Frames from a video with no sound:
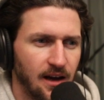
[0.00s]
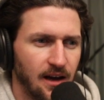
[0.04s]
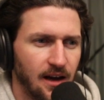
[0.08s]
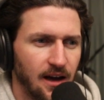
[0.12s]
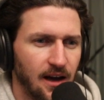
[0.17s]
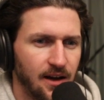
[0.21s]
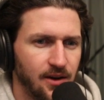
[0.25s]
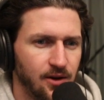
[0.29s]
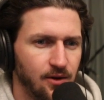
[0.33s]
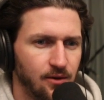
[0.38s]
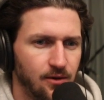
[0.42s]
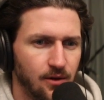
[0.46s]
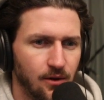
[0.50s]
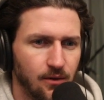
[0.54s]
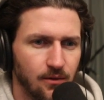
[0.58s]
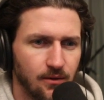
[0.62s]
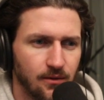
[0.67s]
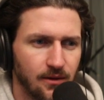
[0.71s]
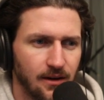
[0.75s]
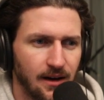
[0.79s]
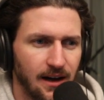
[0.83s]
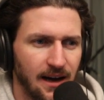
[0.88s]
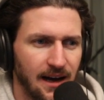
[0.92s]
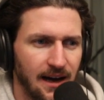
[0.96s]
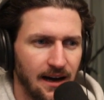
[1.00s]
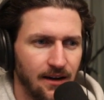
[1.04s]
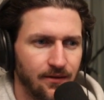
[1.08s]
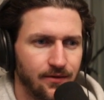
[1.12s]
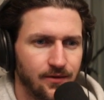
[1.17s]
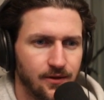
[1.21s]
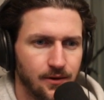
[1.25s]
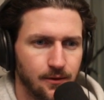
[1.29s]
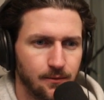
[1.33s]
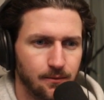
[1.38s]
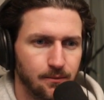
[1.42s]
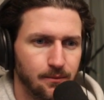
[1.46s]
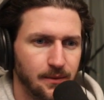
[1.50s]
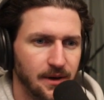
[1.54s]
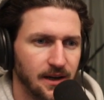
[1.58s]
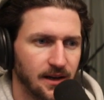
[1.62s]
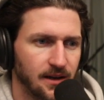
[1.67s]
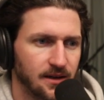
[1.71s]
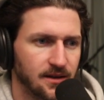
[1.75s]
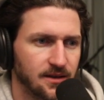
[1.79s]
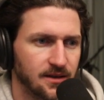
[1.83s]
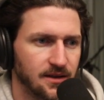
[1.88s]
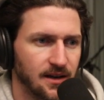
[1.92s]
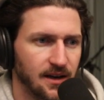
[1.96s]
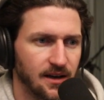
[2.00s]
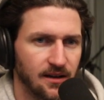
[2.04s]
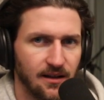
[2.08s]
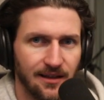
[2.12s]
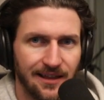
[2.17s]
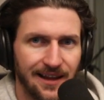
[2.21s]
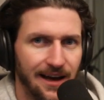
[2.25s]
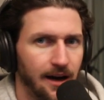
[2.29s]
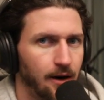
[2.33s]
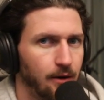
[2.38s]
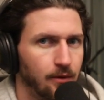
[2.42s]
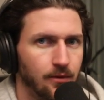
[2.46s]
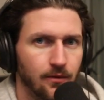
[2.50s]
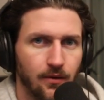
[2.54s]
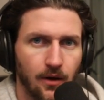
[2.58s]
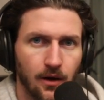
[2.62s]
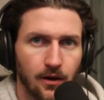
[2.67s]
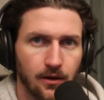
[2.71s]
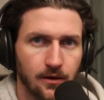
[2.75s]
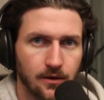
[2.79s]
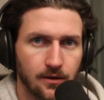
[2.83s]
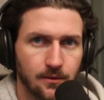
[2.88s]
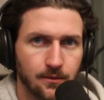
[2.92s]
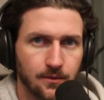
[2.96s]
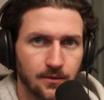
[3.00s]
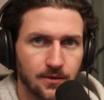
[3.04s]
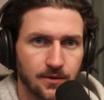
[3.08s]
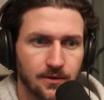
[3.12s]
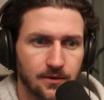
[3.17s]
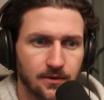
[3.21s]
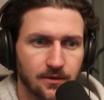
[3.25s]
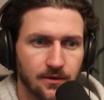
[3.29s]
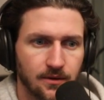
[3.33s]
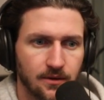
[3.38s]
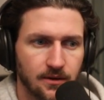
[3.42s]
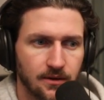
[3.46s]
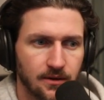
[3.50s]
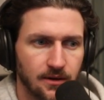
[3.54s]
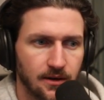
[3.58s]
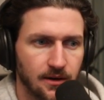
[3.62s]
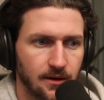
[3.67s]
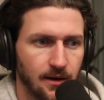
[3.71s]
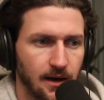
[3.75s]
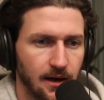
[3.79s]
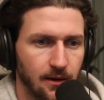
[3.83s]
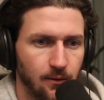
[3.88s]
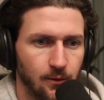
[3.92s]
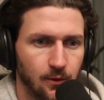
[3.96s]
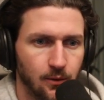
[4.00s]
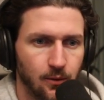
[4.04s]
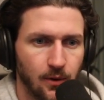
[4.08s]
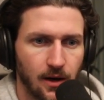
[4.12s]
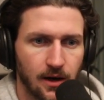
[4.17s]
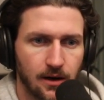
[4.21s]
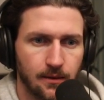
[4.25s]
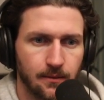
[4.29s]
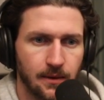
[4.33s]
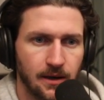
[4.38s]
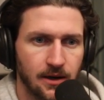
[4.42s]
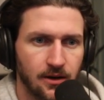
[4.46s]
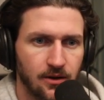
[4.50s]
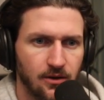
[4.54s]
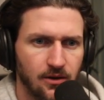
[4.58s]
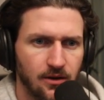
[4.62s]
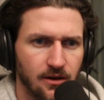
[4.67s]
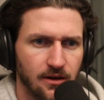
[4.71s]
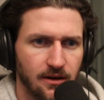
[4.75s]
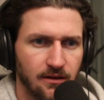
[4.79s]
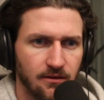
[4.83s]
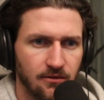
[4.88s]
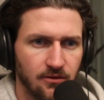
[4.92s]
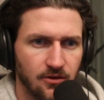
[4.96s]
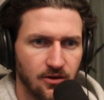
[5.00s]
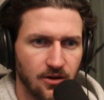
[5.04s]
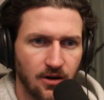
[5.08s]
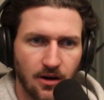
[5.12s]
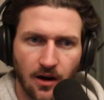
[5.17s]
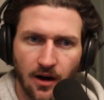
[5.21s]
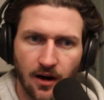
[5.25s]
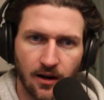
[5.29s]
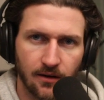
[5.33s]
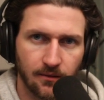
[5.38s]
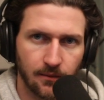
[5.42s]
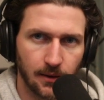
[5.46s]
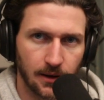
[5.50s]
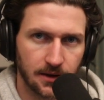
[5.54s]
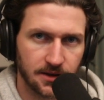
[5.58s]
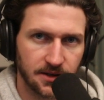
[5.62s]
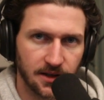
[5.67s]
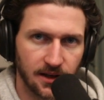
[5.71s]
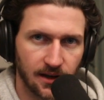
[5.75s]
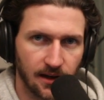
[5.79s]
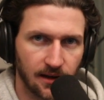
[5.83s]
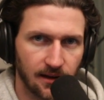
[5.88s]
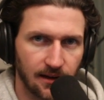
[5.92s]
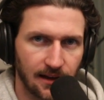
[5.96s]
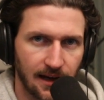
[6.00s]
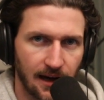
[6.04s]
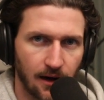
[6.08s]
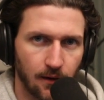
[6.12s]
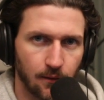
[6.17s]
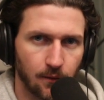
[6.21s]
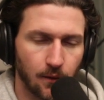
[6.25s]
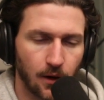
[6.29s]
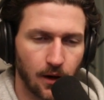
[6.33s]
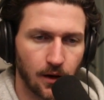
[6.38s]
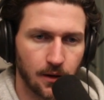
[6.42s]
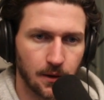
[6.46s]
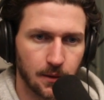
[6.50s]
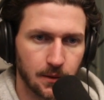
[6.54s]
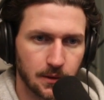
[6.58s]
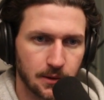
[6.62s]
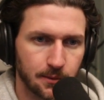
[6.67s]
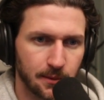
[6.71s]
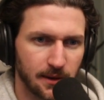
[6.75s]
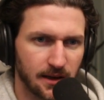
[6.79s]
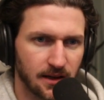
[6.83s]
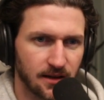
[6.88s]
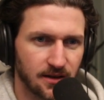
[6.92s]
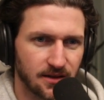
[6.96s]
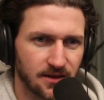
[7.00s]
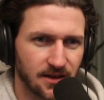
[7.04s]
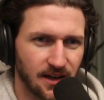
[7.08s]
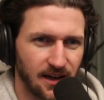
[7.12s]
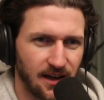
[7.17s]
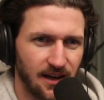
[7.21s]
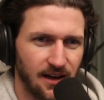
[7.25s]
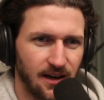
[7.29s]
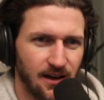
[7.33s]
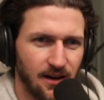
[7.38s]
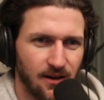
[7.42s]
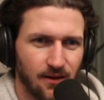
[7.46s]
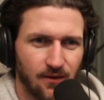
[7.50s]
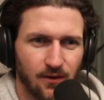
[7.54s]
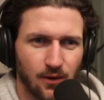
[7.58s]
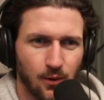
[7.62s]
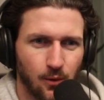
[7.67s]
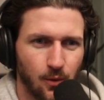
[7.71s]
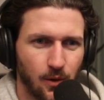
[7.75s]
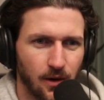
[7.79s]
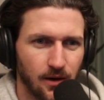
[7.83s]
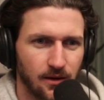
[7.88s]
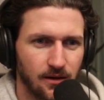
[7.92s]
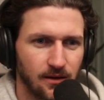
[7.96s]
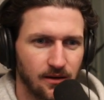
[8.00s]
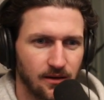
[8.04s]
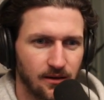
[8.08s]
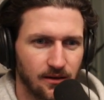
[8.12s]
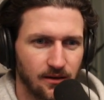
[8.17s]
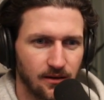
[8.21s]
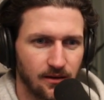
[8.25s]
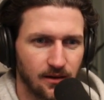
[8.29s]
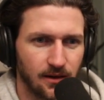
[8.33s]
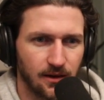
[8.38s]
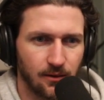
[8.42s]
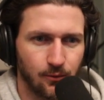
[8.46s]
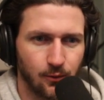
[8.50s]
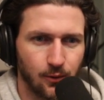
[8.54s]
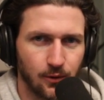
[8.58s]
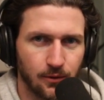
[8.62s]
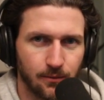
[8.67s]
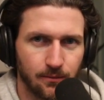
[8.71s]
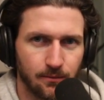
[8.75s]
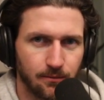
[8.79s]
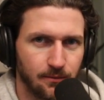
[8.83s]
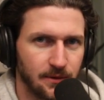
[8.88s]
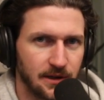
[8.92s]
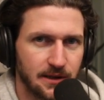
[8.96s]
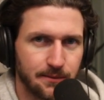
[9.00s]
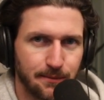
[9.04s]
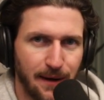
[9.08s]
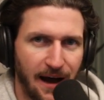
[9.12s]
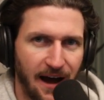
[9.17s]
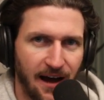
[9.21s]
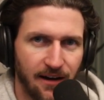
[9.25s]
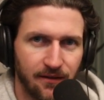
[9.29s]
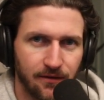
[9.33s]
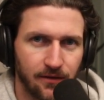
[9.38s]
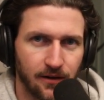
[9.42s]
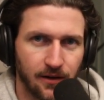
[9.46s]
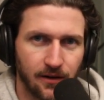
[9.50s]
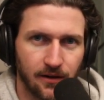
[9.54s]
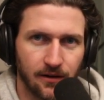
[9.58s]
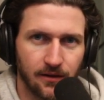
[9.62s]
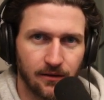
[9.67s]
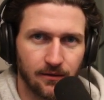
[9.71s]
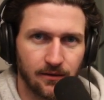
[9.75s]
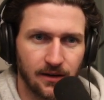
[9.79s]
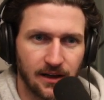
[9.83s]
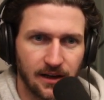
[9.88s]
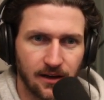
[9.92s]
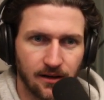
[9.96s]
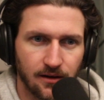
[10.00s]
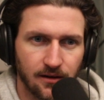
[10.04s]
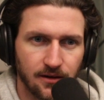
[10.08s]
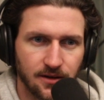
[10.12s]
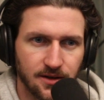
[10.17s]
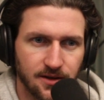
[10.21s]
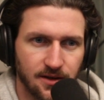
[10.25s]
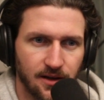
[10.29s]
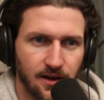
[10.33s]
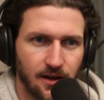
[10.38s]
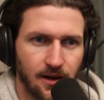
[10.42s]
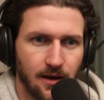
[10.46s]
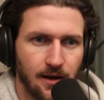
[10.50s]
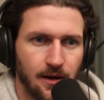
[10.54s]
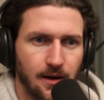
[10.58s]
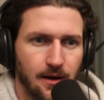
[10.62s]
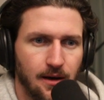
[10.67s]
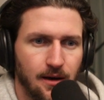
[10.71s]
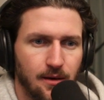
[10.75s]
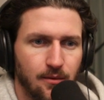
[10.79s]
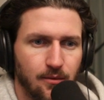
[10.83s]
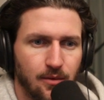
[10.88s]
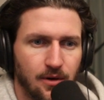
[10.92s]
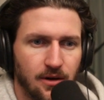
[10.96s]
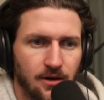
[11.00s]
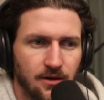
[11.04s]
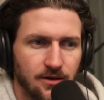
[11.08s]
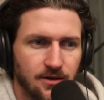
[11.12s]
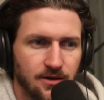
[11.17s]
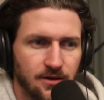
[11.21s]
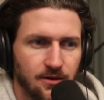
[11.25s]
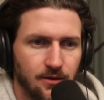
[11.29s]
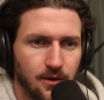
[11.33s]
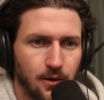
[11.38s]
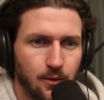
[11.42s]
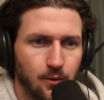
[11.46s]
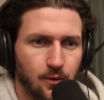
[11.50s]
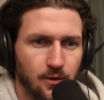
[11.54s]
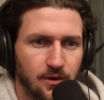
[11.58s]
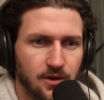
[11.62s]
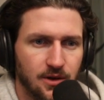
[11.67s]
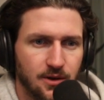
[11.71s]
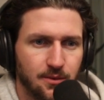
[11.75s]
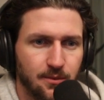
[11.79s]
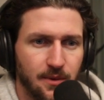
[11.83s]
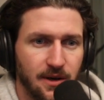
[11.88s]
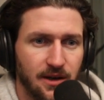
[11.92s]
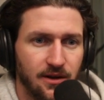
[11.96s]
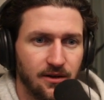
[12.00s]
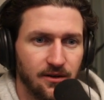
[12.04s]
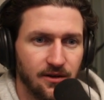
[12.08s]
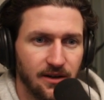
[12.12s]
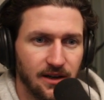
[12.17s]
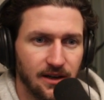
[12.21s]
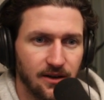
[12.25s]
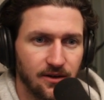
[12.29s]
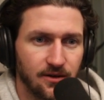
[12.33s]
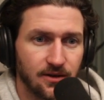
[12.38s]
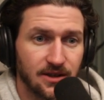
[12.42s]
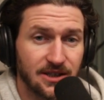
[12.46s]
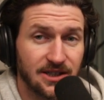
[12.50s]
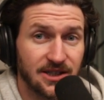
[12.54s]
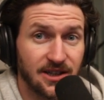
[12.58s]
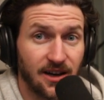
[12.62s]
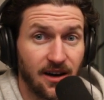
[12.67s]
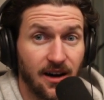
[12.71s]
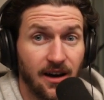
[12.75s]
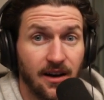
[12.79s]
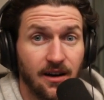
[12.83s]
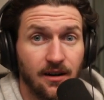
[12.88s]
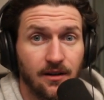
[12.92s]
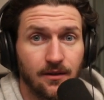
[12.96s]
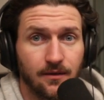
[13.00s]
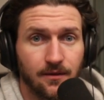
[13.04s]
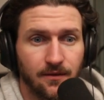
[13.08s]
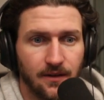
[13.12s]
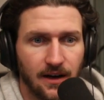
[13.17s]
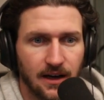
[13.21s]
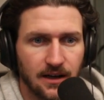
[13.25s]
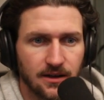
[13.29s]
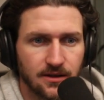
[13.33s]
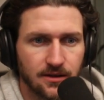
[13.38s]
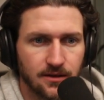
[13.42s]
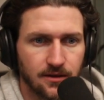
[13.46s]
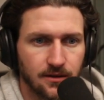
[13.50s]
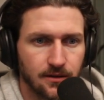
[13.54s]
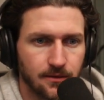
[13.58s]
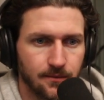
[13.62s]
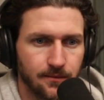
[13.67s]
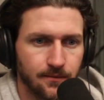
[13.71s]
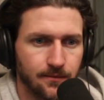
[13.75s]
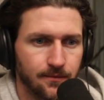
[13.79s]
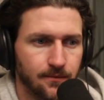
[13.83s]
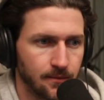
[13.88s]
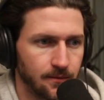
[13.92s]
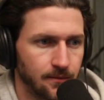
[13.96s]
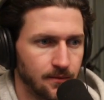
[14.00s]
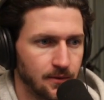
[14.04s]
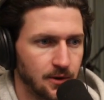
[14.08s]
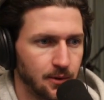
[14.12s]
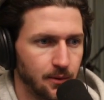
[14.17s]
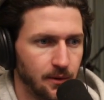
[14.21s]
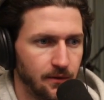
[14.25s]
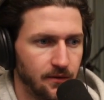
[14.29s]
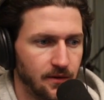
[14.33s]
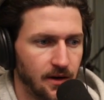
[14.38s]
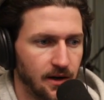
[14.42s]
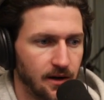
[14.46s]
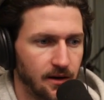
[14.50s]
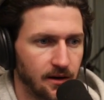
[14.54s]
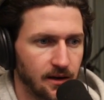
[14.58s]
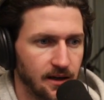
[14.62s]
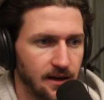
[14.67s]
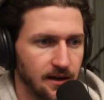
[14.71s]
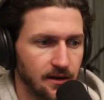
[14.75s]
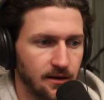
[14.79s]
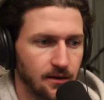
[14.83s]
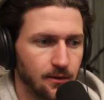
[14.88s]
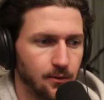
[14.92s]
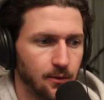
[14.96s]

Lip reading: And you don't have to mix at loud volumes. I would recommend not mixing at loud volumes because, for one, it's bad for your ears, but also it will just make your ears tired faster. So we've done a kick.